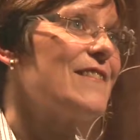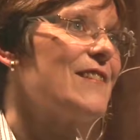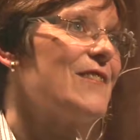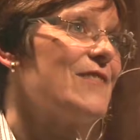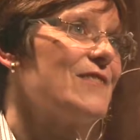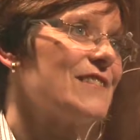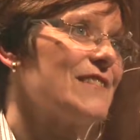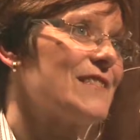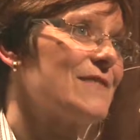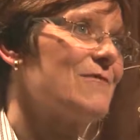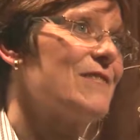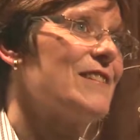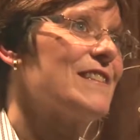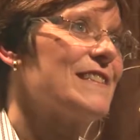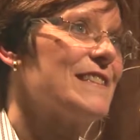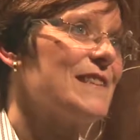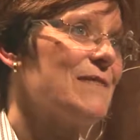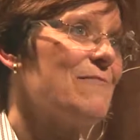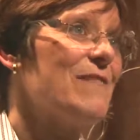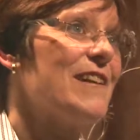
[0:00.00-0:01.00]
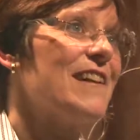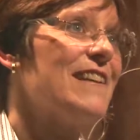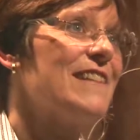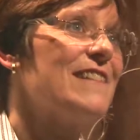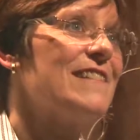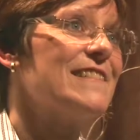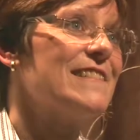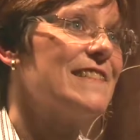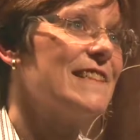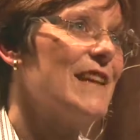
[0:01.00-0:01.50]
God has worked in my
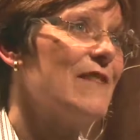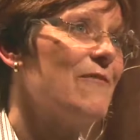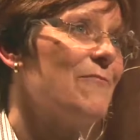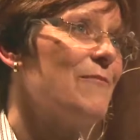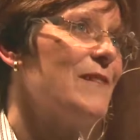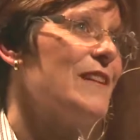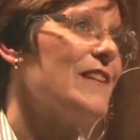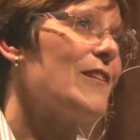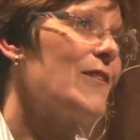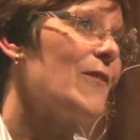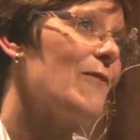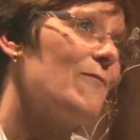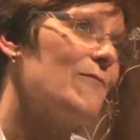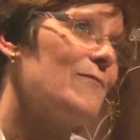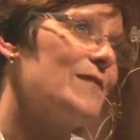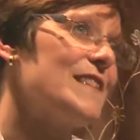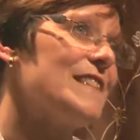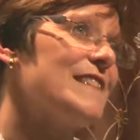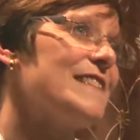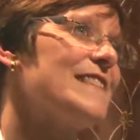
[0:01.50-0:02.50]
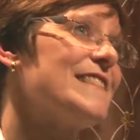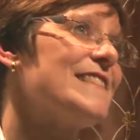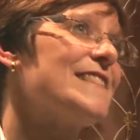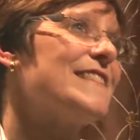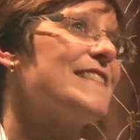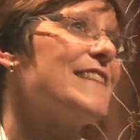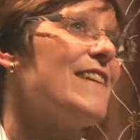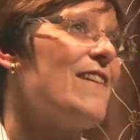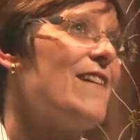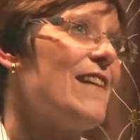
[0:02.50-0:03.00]
heart and given me the
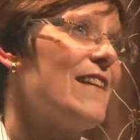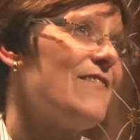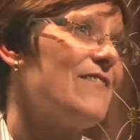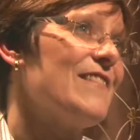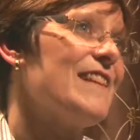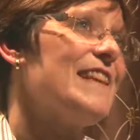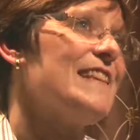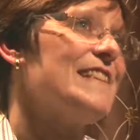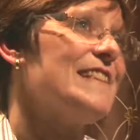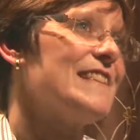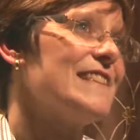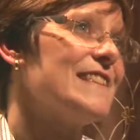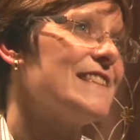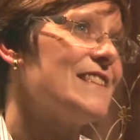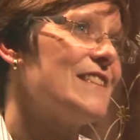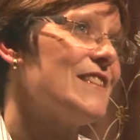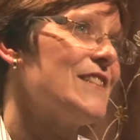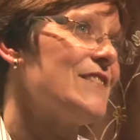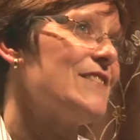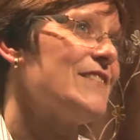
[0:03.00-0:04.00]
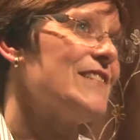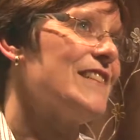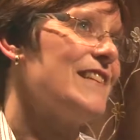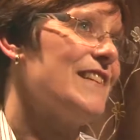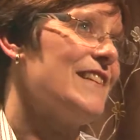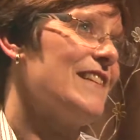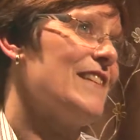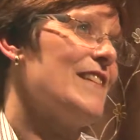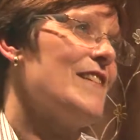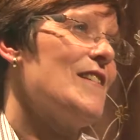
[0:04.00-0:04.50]
confidence that I've needed
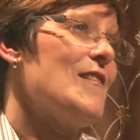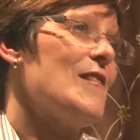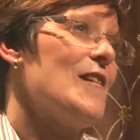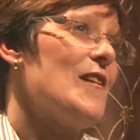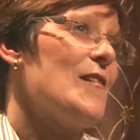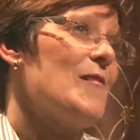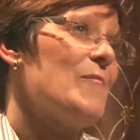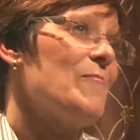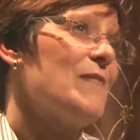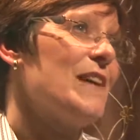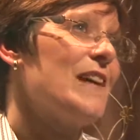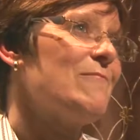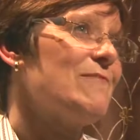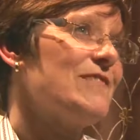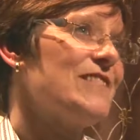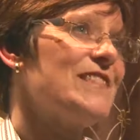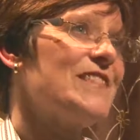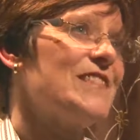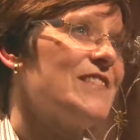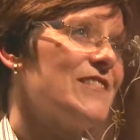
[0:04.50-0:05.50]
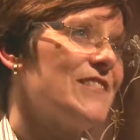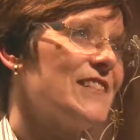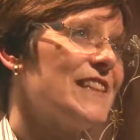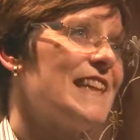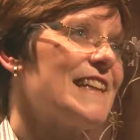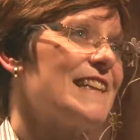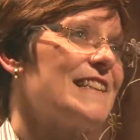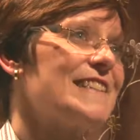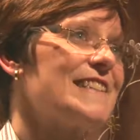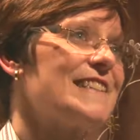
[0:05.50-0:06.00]
to be able to do
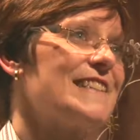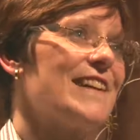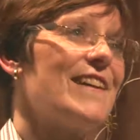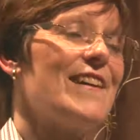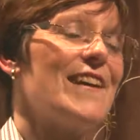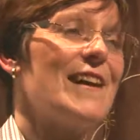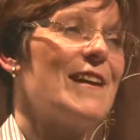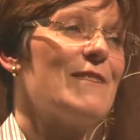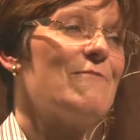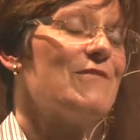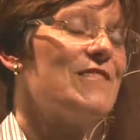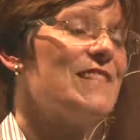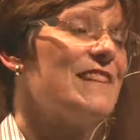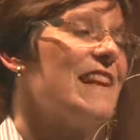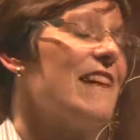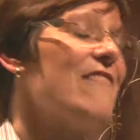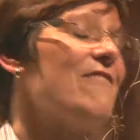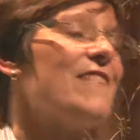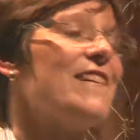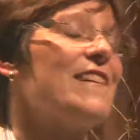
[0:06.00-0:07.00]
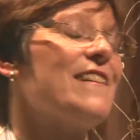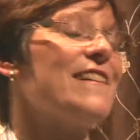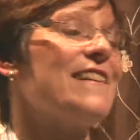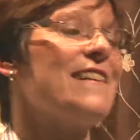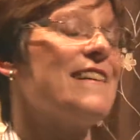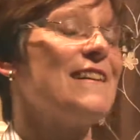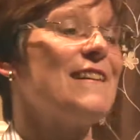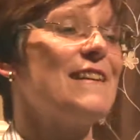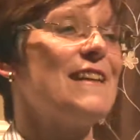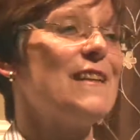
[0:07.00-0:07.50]
things that I would never
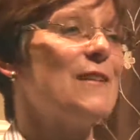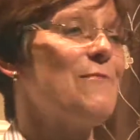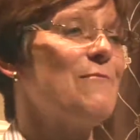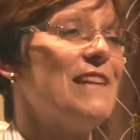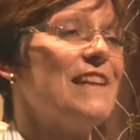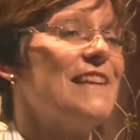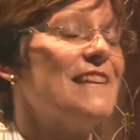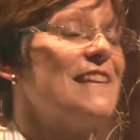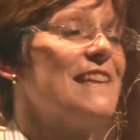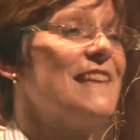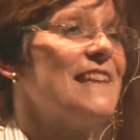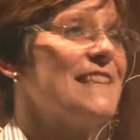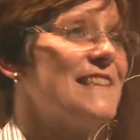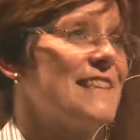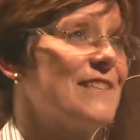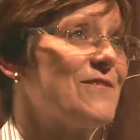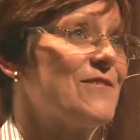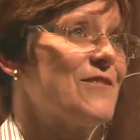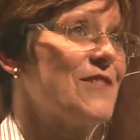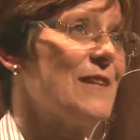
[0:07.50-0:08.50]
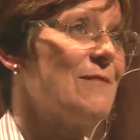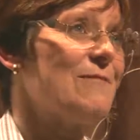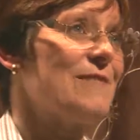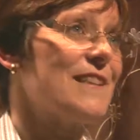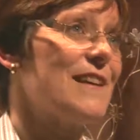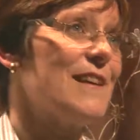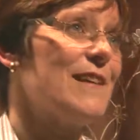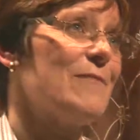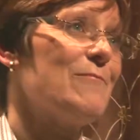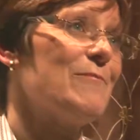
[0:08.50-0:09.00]
in a million years have
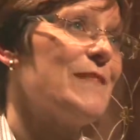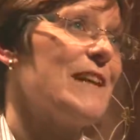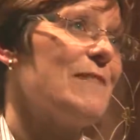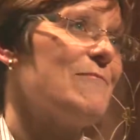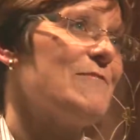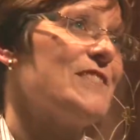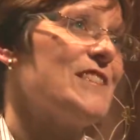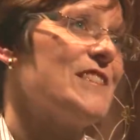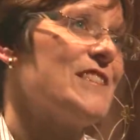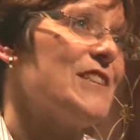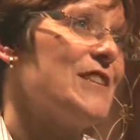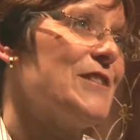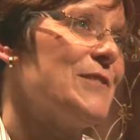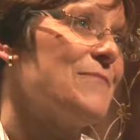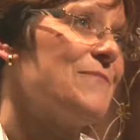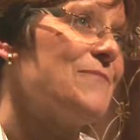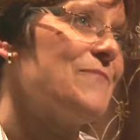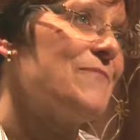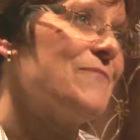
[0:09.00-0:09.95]
dreamed that I'd be able to do.